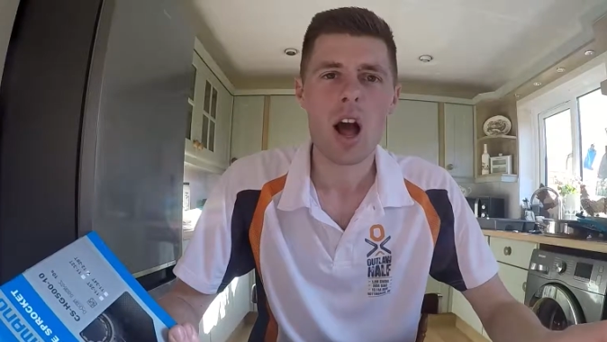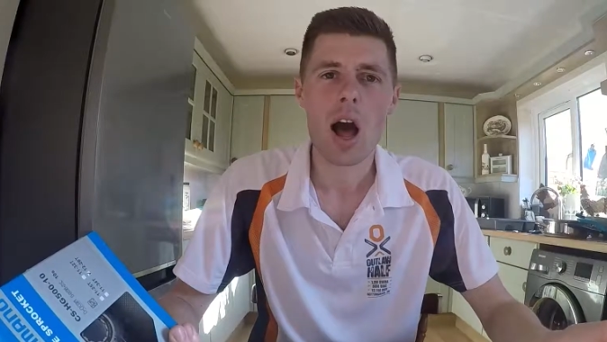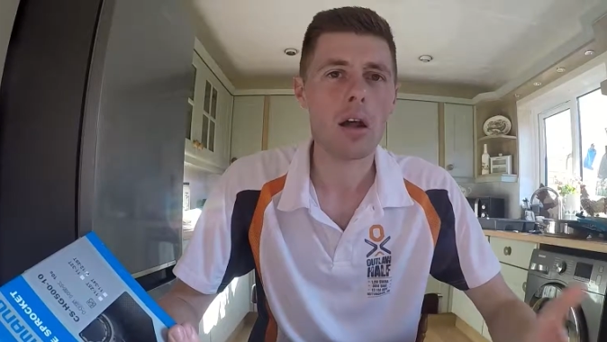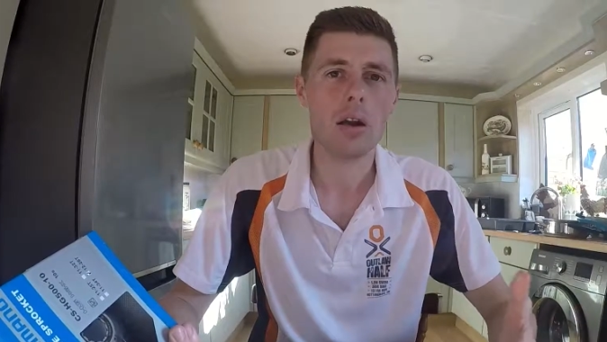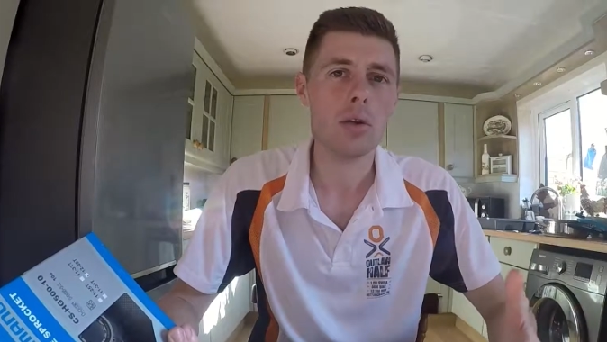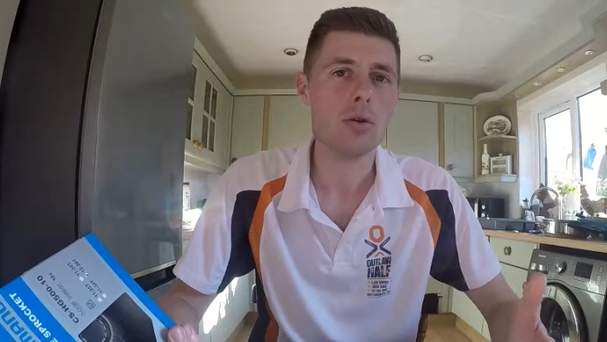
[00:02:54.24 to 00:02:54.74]

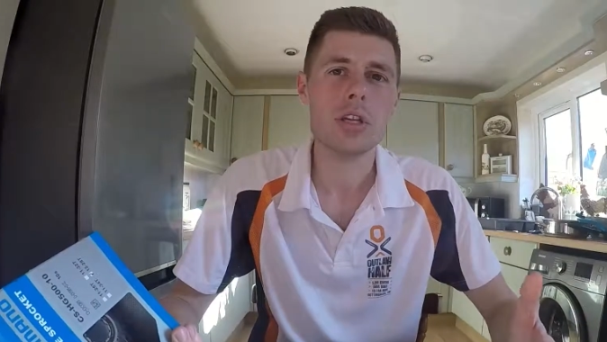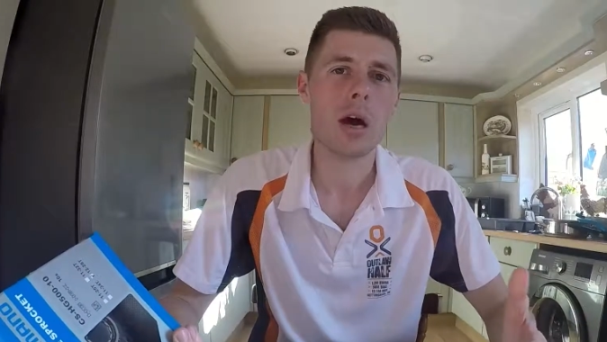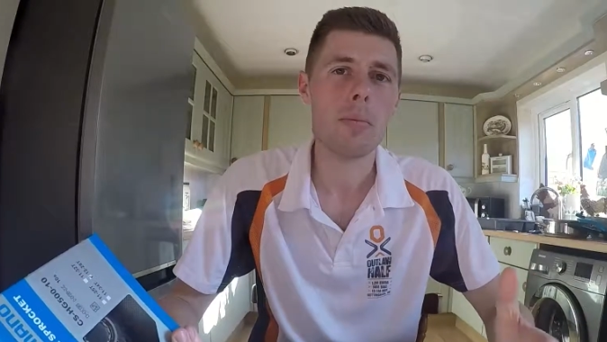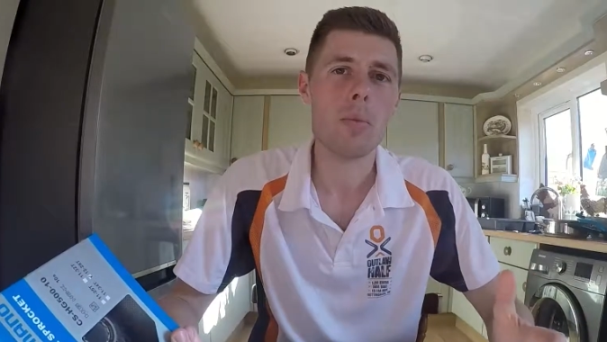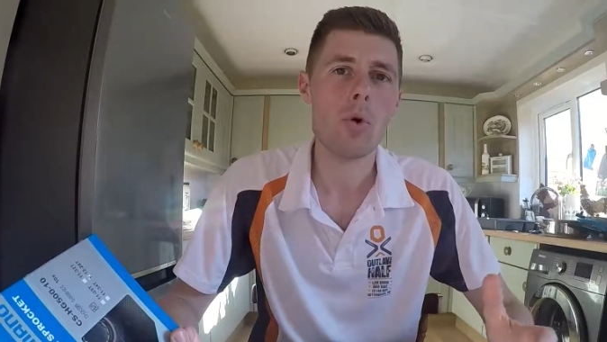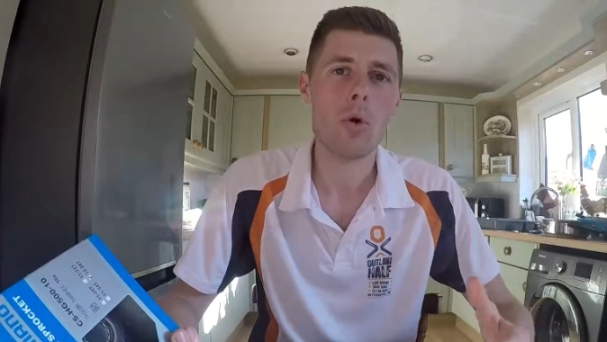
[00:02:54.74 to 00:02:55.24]
I'll lose out
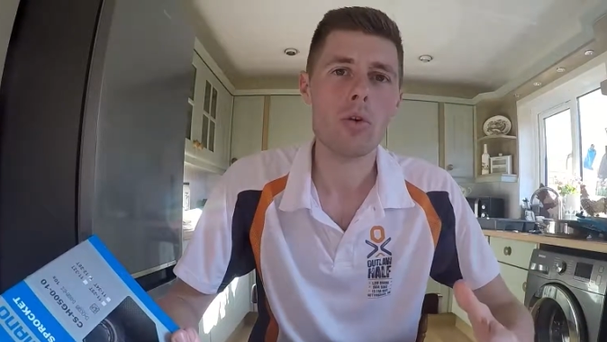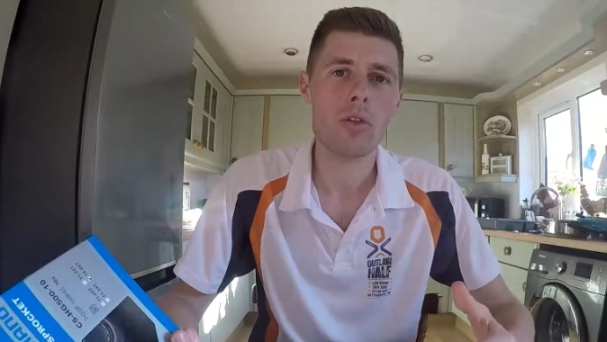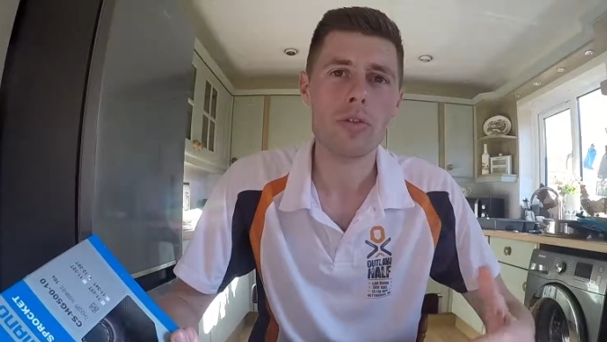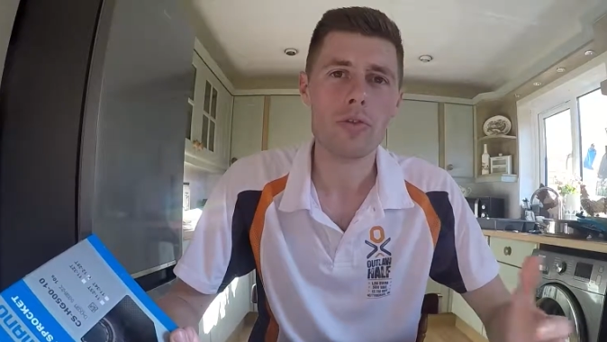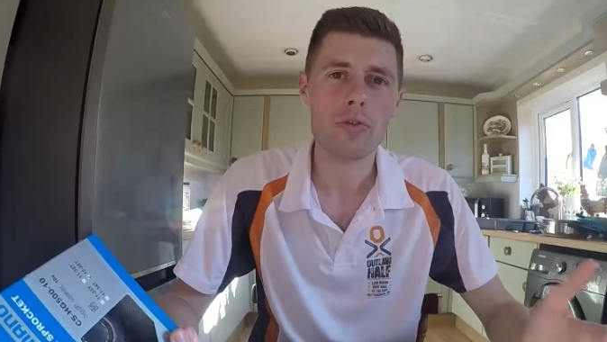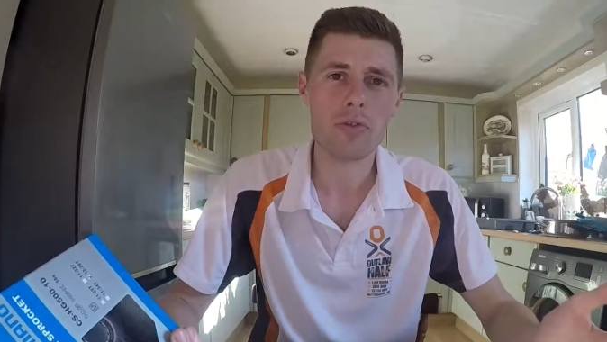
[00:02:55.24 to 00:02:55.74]
more on
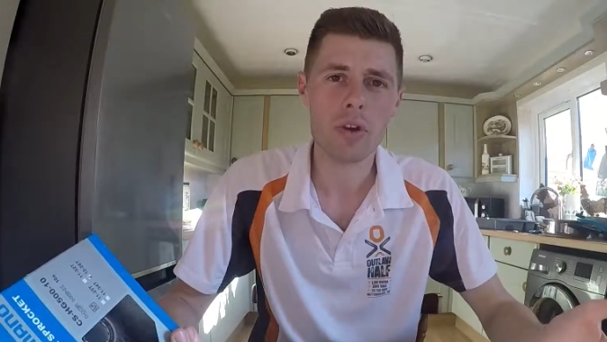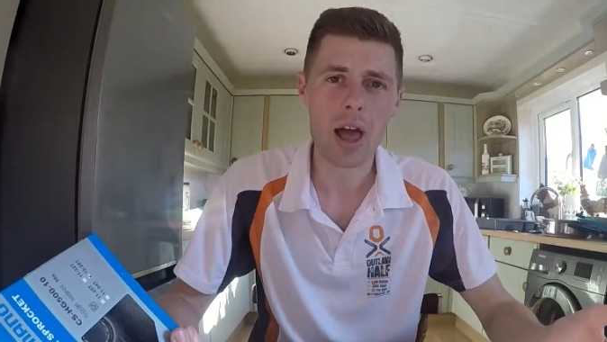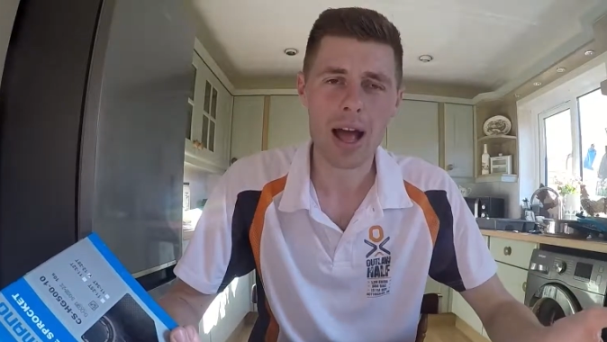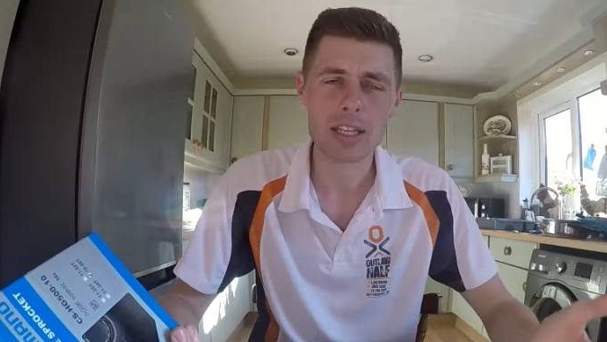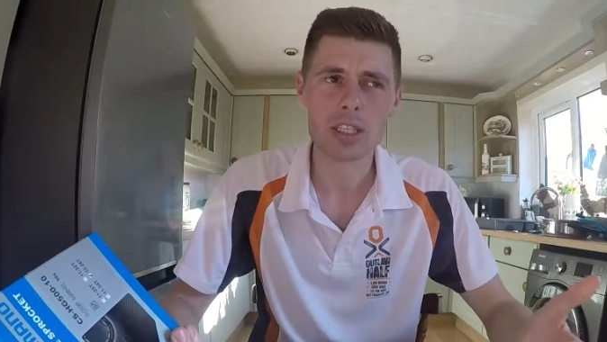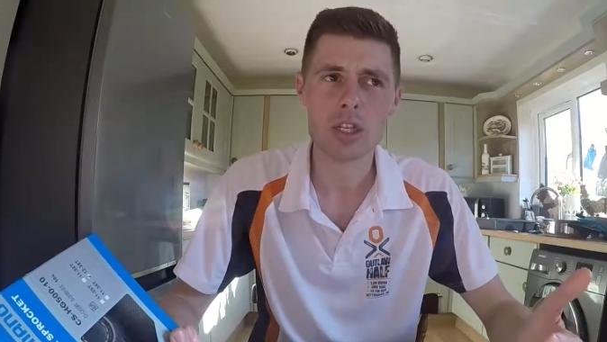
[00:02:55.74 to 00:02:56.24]
the
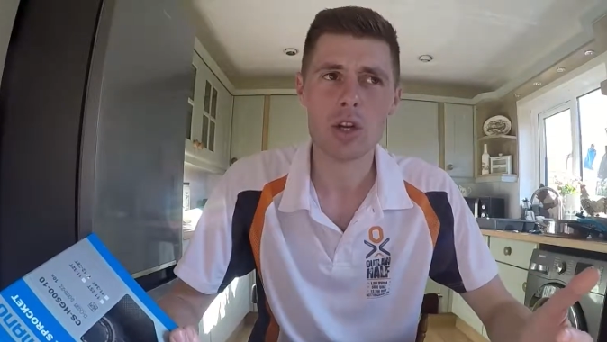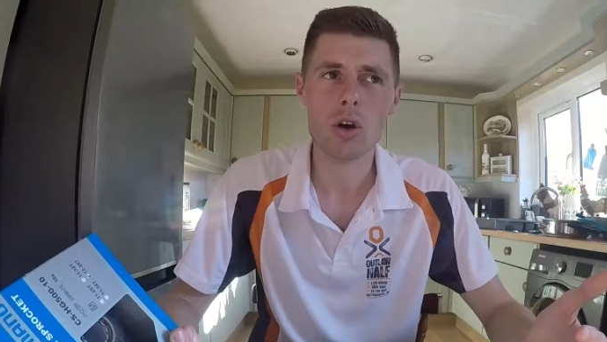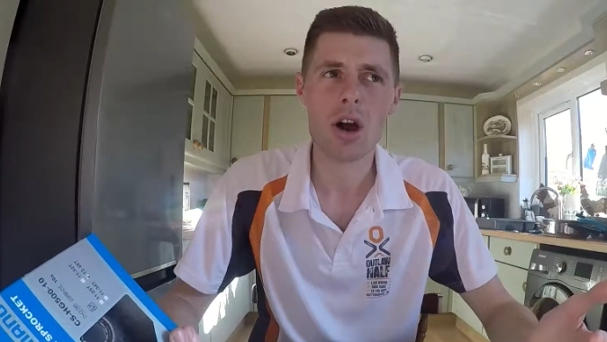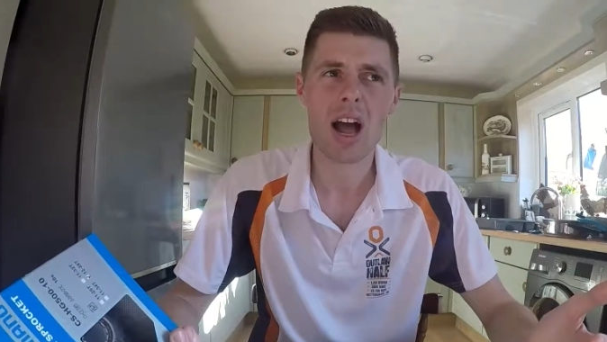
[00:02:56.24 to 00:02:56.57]
flats not